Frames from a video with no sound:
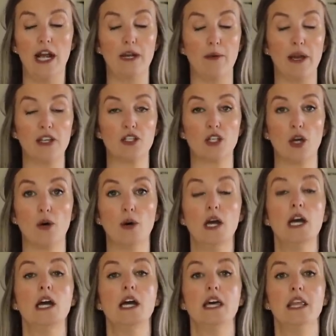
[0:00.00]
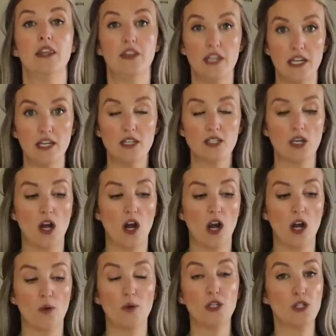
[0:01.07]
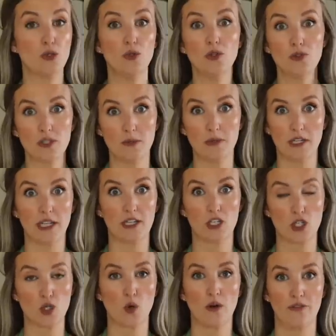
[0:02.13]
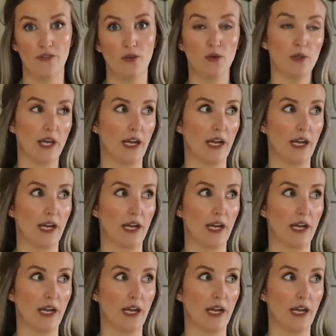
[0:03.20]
Anyway, so we do use them to like store food.